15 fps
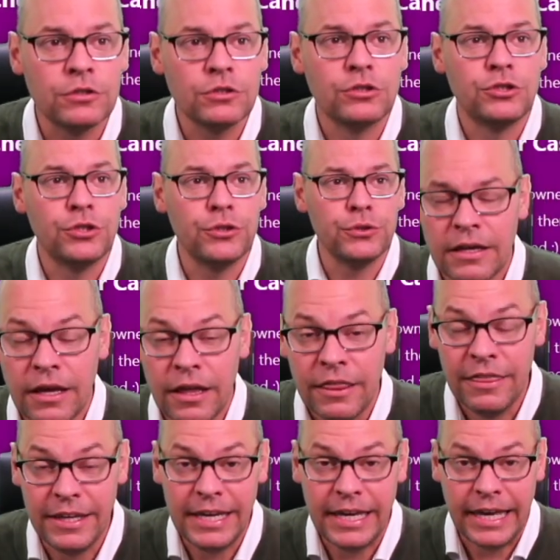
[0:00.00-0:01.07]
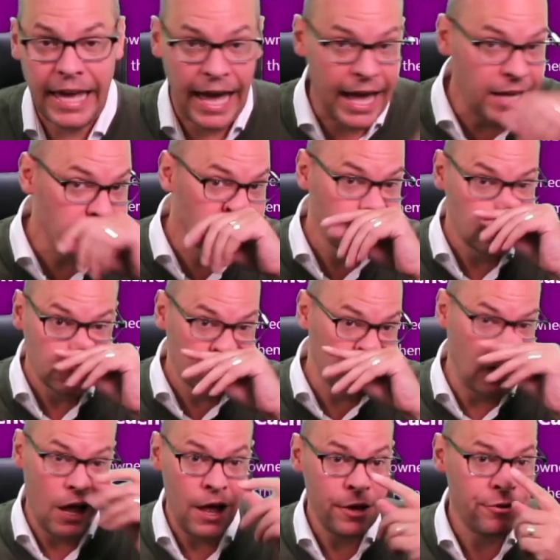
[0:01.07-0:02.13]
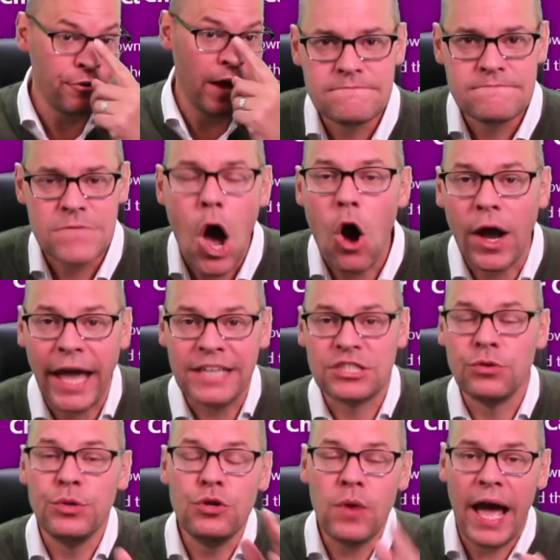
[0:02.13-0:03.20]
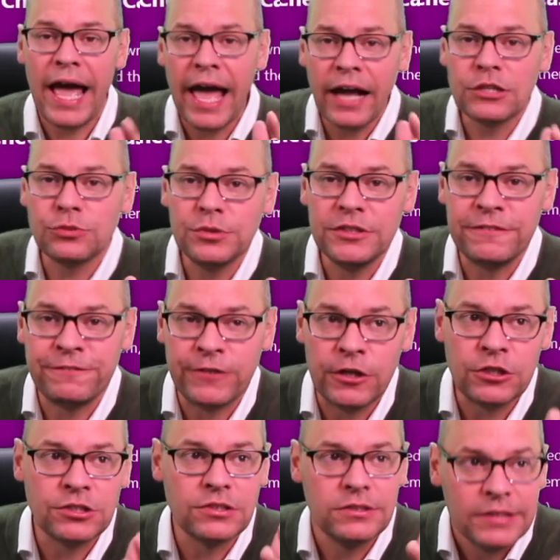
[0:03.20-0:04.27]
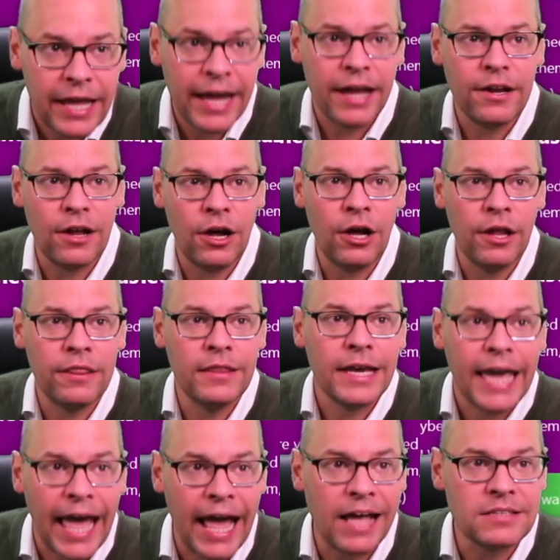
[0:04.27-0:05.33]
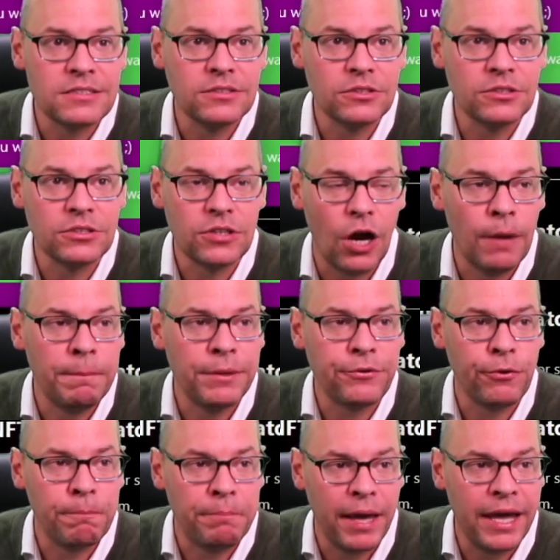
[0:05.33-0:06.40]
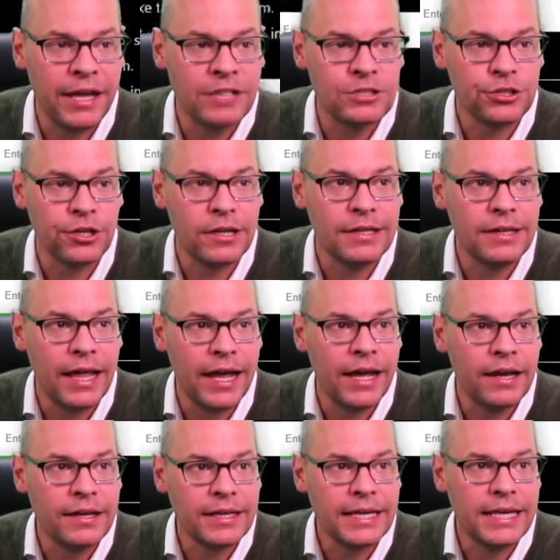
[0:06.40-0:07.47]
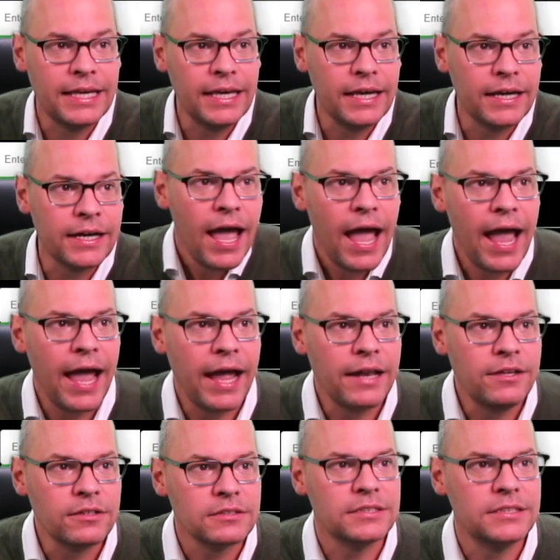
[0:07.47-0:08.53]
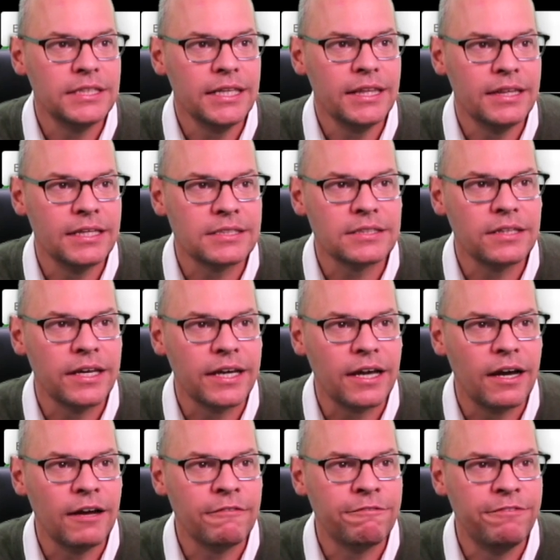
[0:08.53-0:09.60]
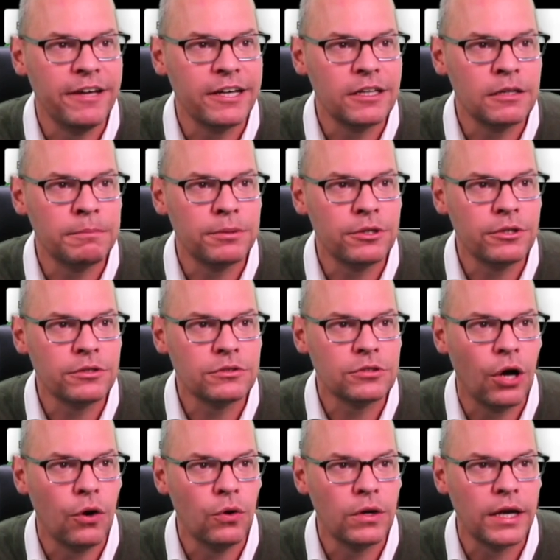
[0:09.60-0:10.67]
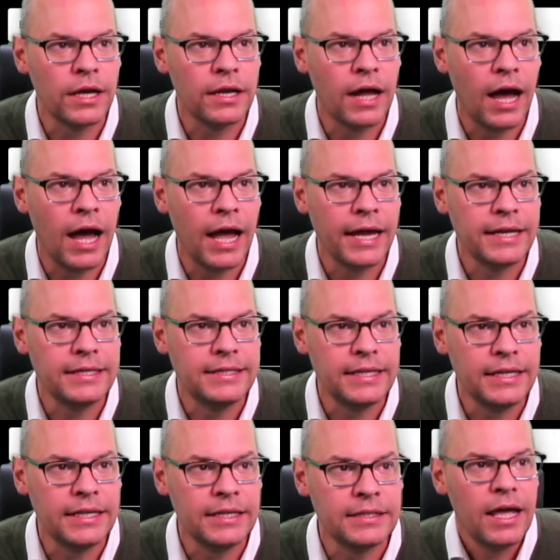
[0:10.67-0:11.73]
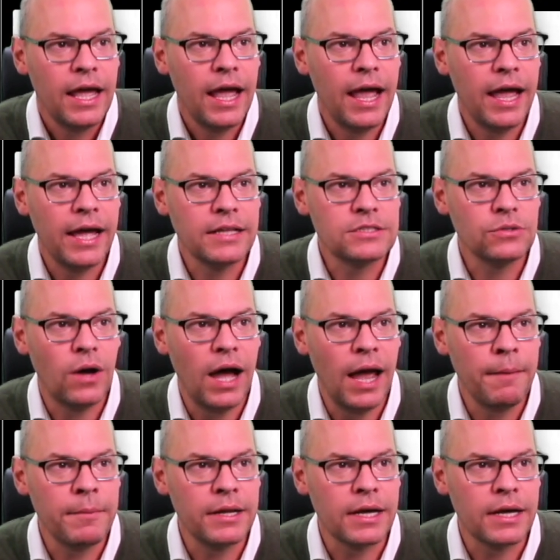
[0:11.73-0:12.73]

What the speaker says: to the castles contract. Okay, so when you actually first land on the castles Arbitrum page, you're going to land here, and you'll see this link, available token IDs. And so I'm going to